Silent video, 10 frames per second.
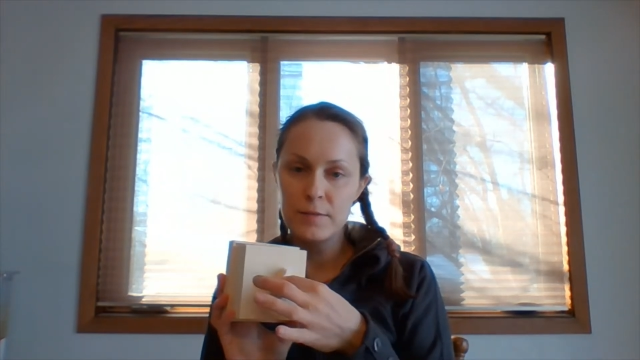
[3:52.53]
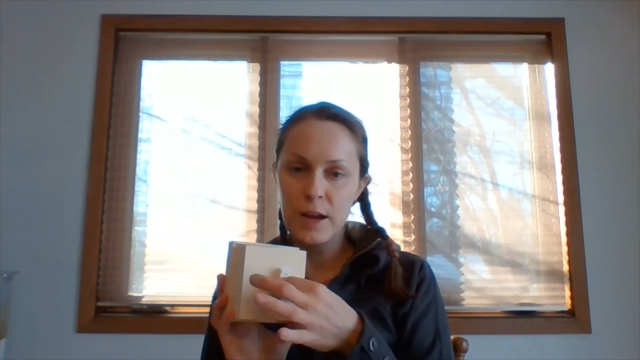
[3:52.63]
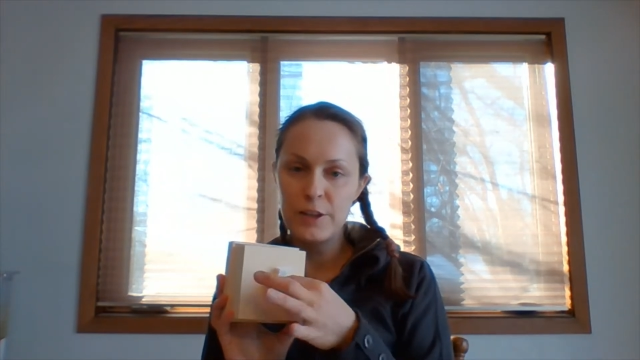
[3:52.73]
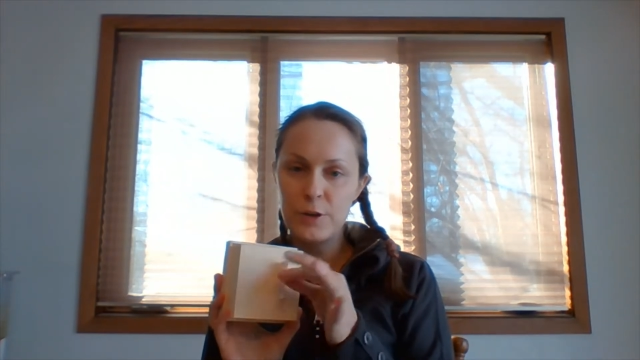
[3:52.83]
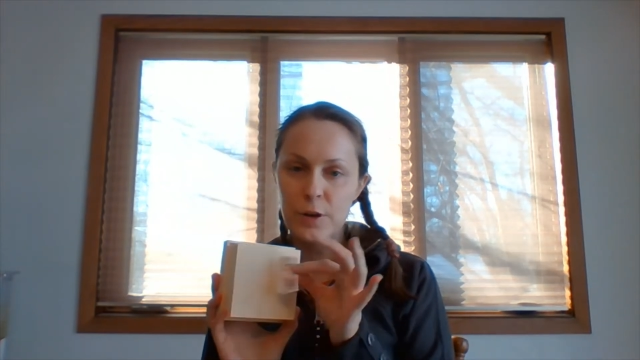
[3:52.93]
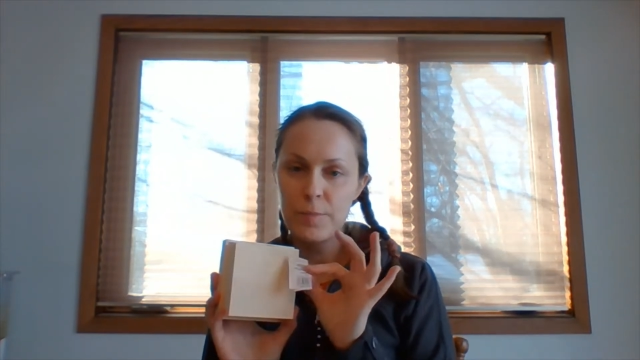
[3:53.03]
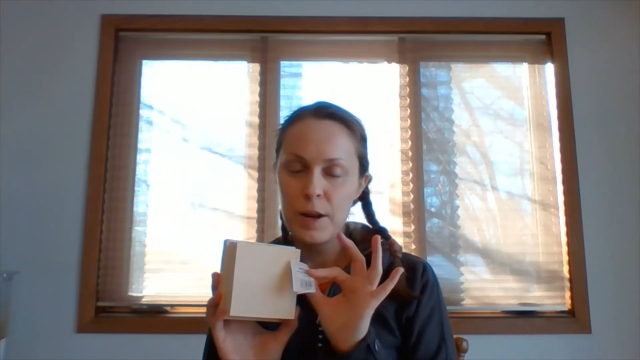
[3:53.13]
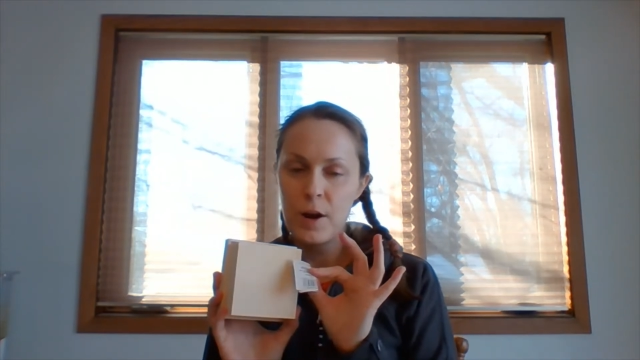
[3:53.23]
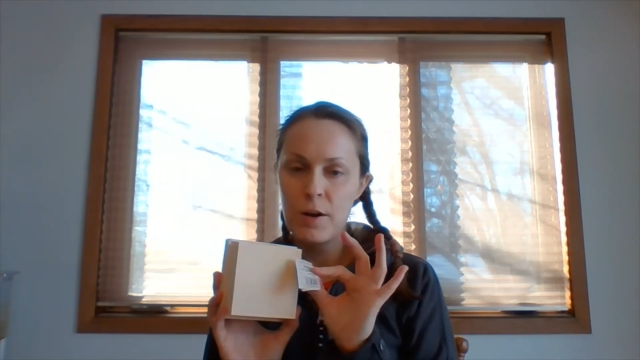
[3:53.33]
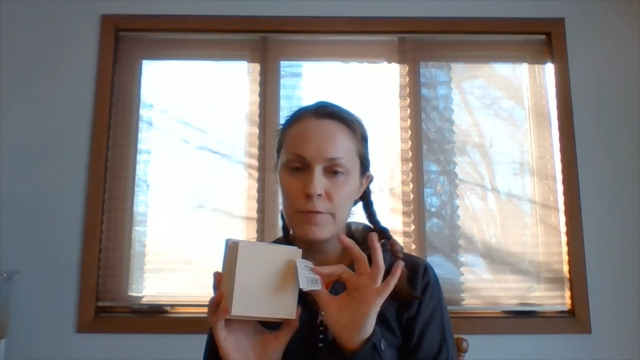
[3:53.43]
I took
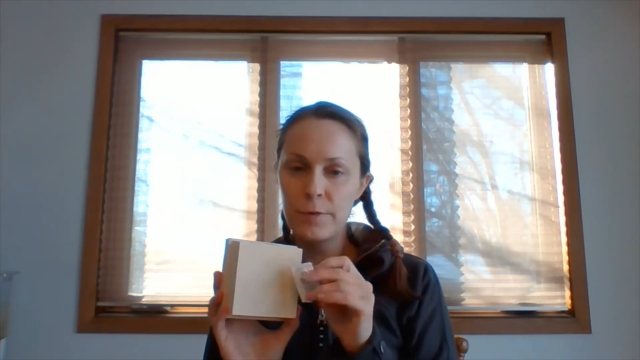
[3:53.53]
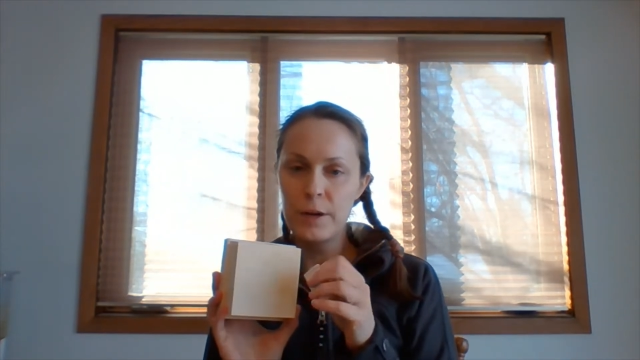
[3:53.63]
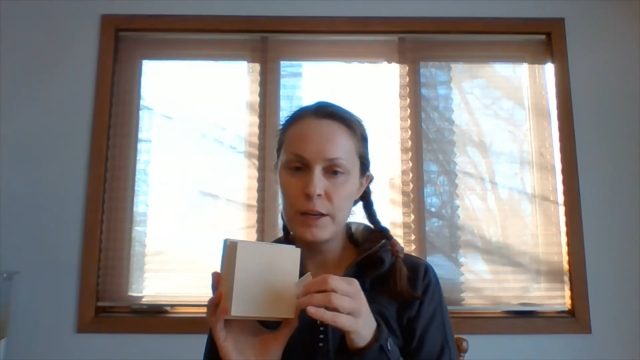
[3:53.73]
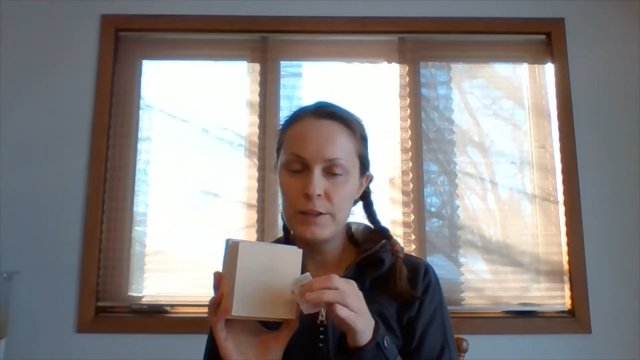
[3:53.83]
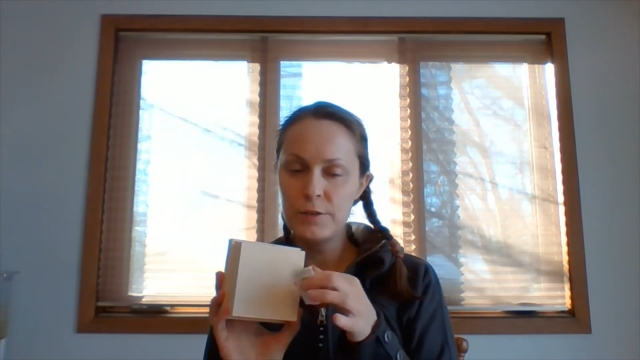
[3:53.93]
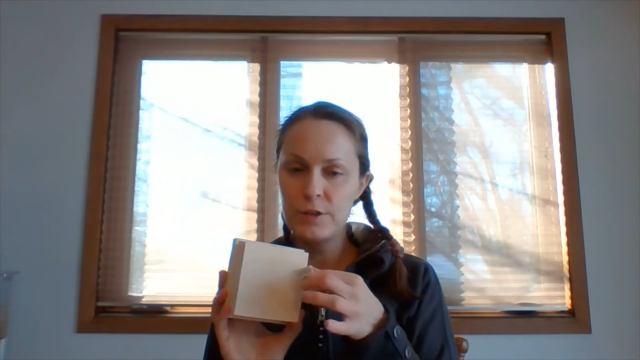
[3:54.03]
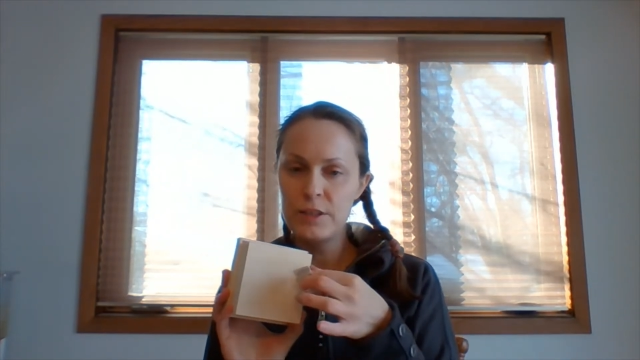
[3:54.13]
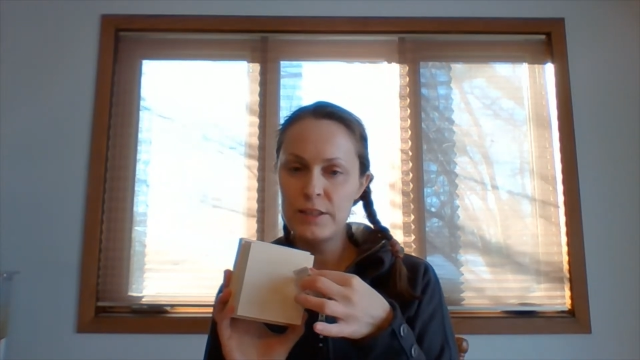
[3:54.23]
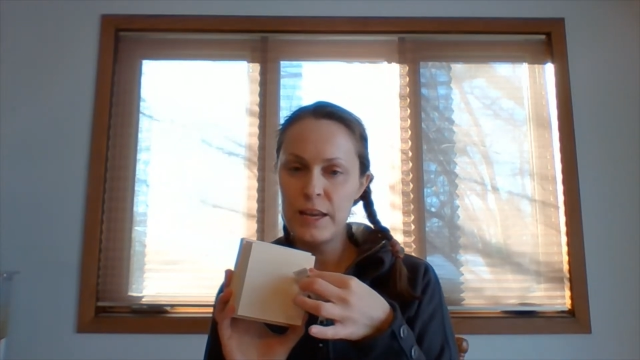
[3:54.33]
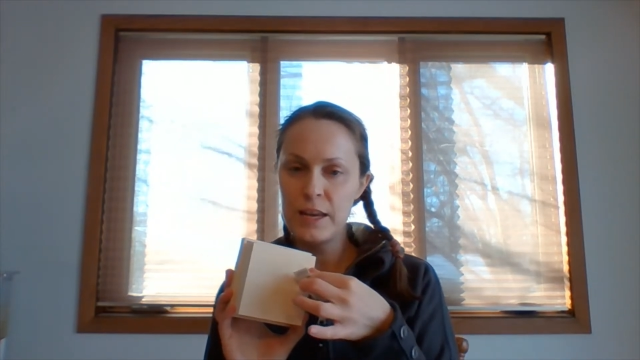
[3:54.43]
mine off already, so
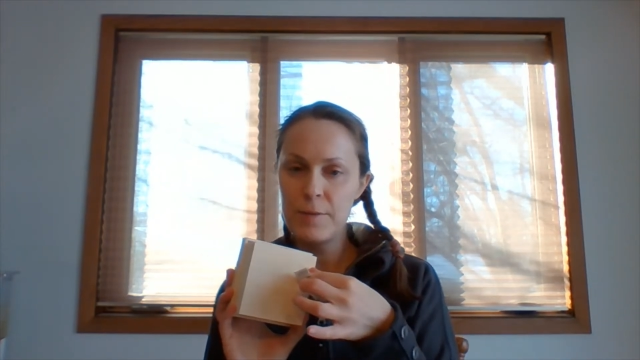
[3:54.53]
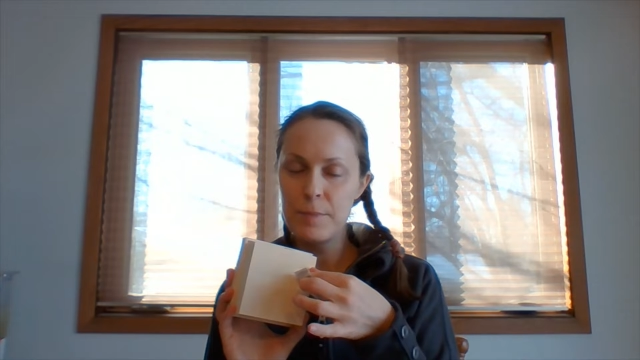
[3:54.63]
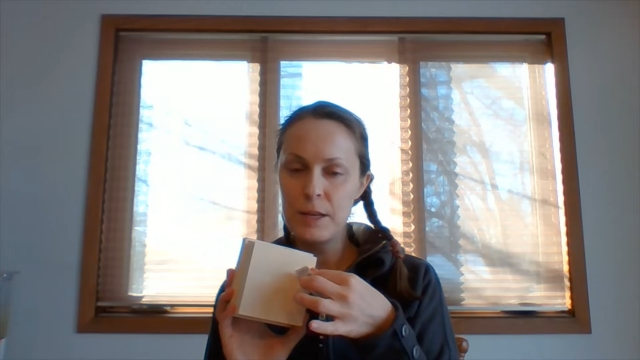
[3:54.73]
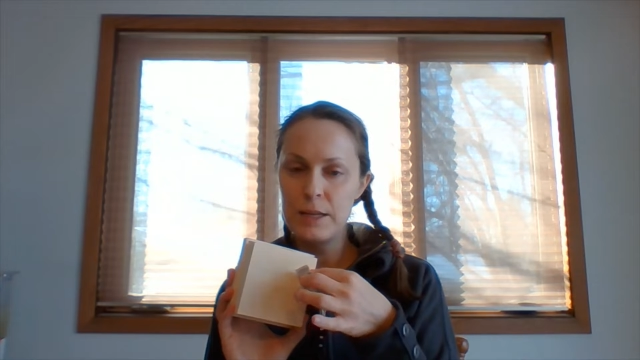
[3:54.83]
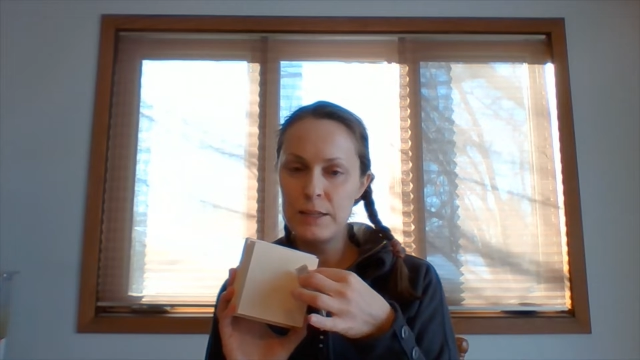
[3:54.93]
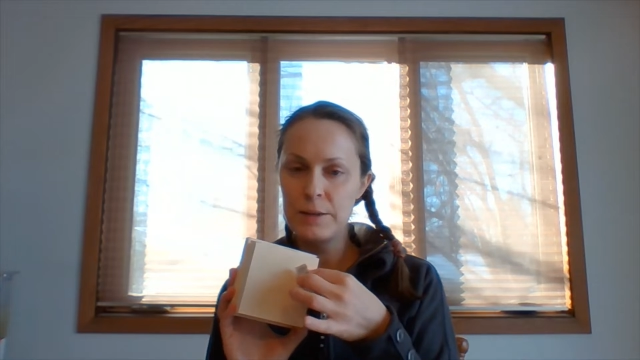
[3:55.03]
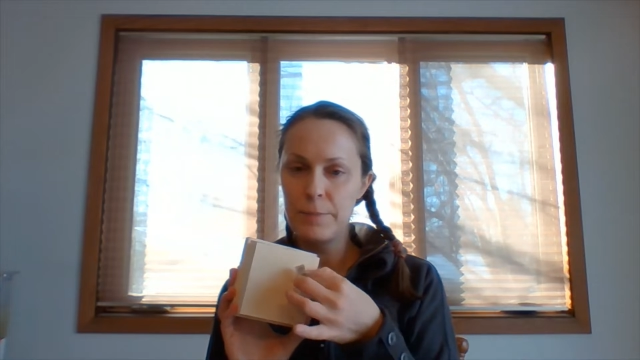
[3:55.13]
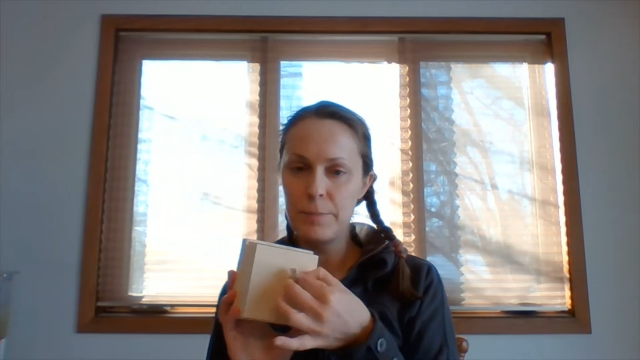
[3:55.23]
just take a minute to